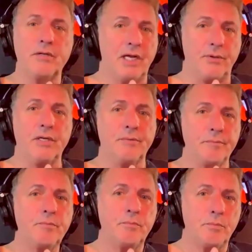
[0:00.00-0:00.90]
I agree.
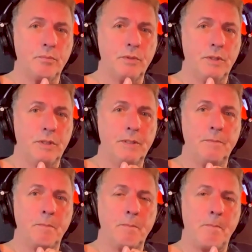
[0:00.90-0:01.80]
And
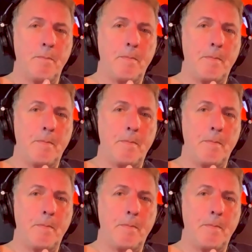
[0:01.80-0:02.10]
uh, and of